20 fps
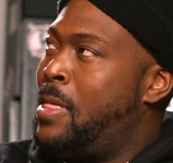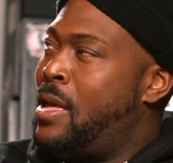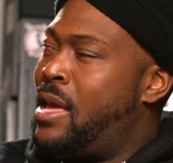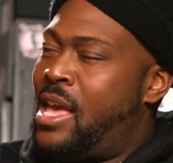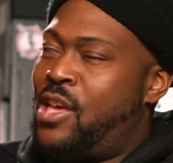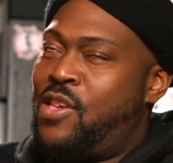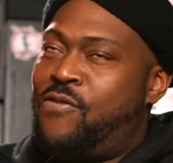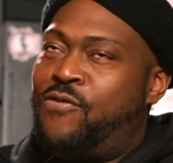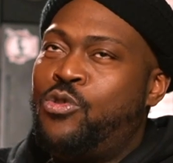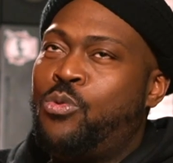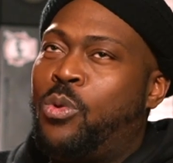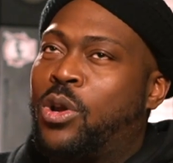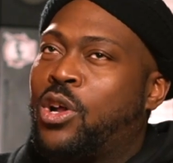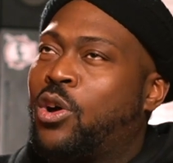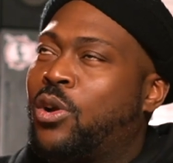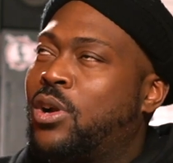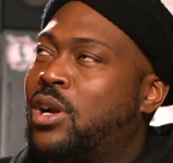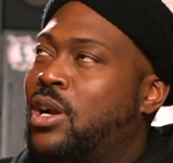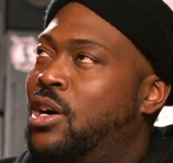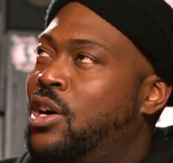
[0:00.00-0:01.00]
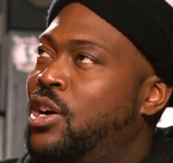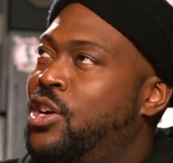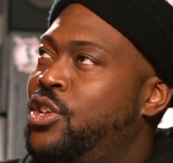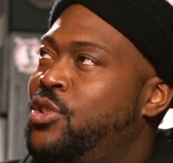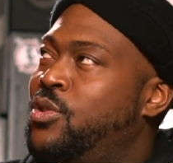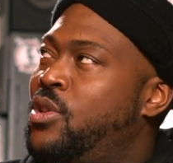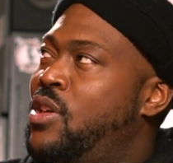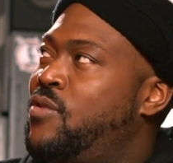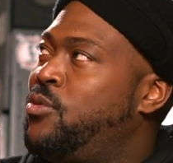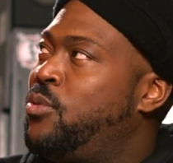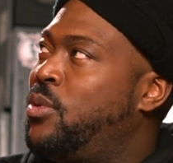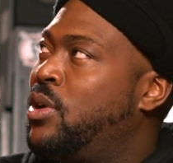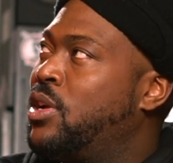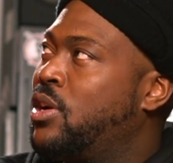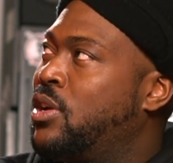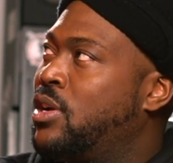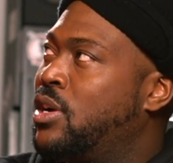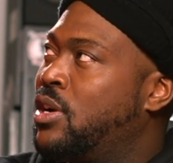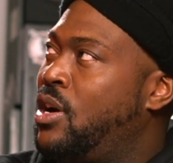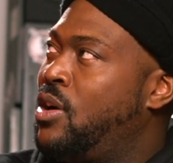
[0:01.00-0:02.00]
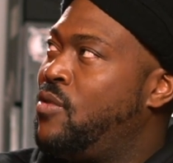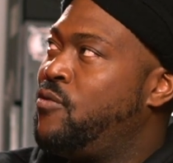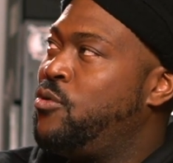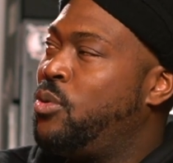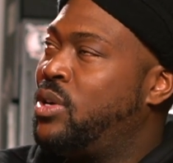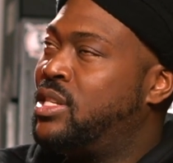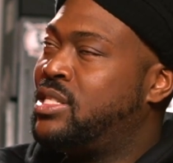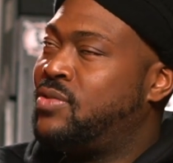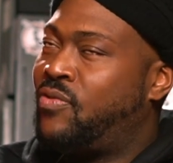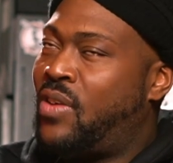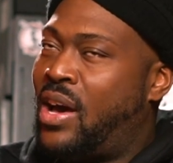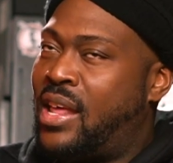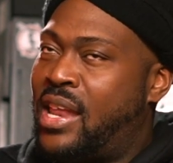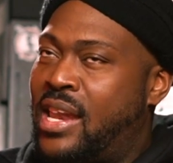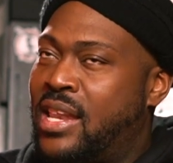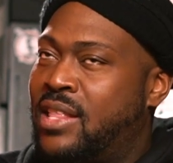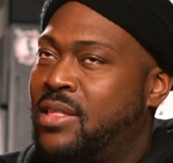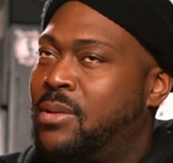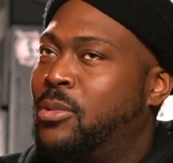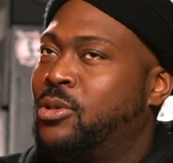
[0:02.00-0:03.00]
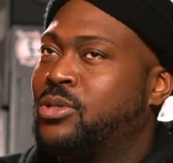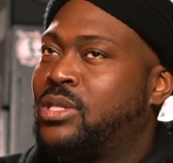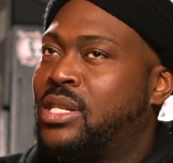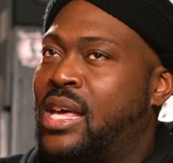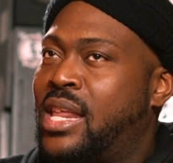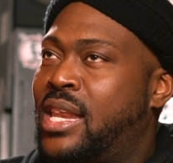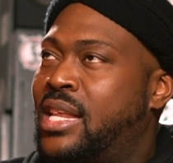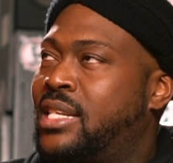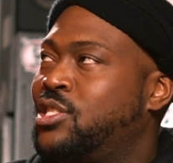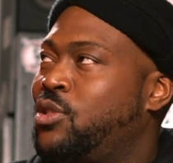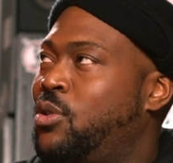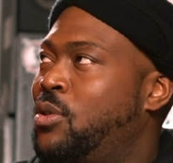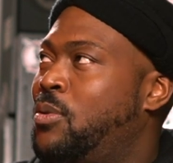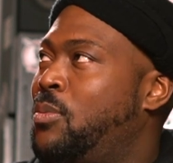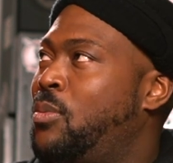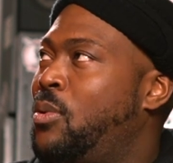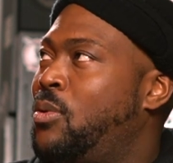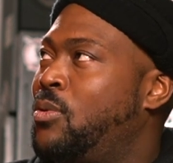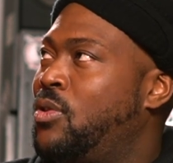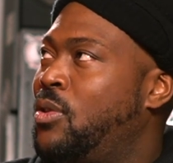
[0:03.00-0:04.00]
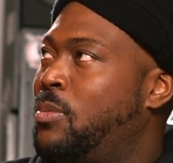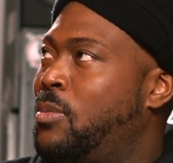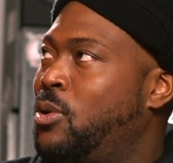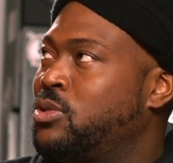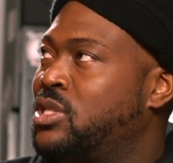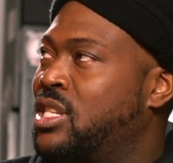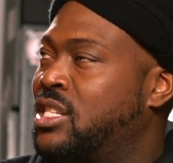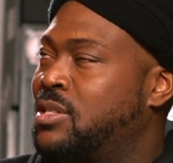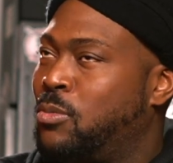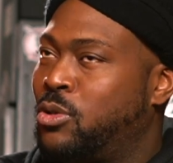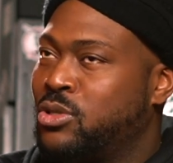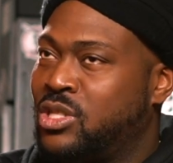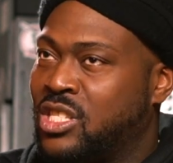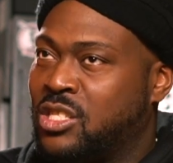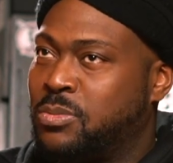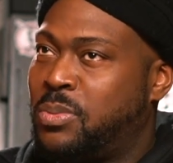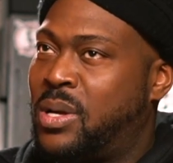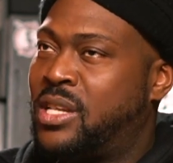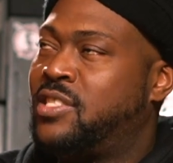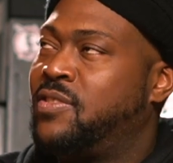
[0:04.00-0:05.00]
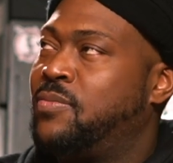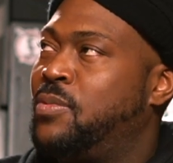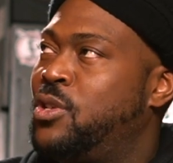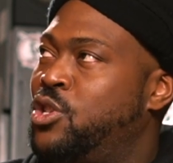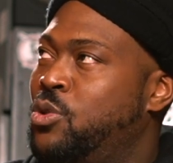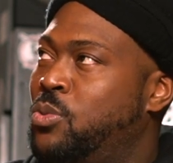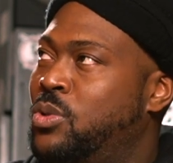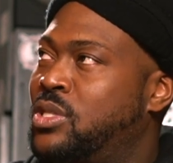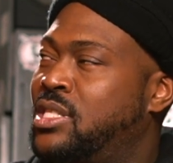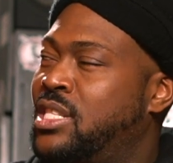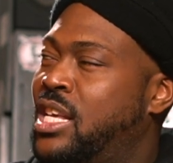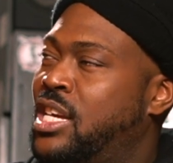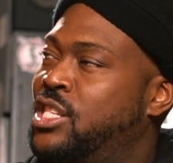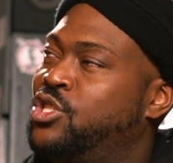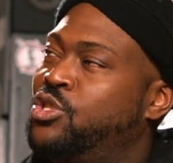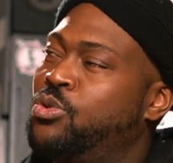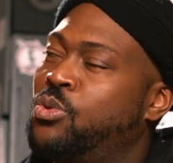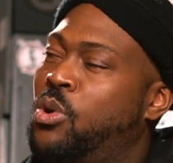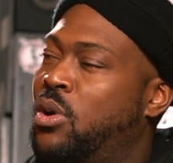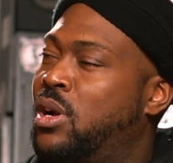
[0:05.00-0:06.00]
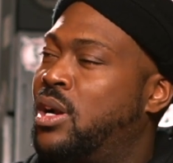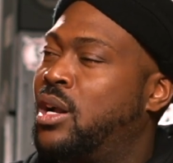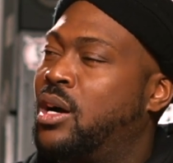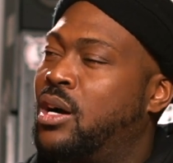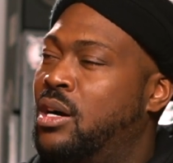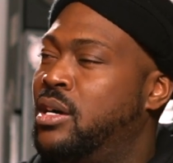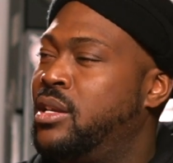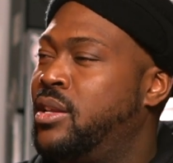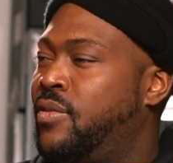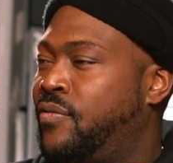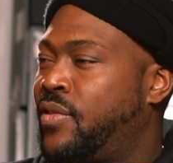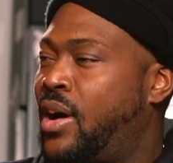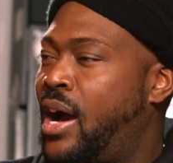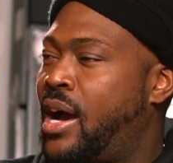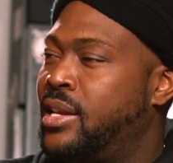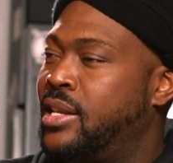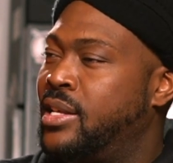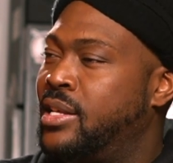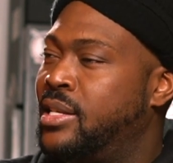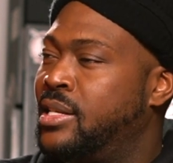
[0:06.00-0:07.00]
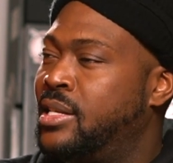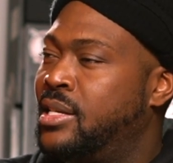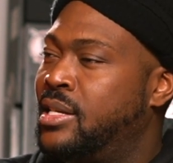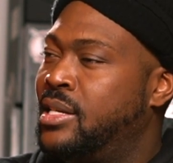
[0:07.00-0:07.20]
If you want to go to the hood, if you want to find any of the most latest or the most expensive and newest things, you go to the hood to find it.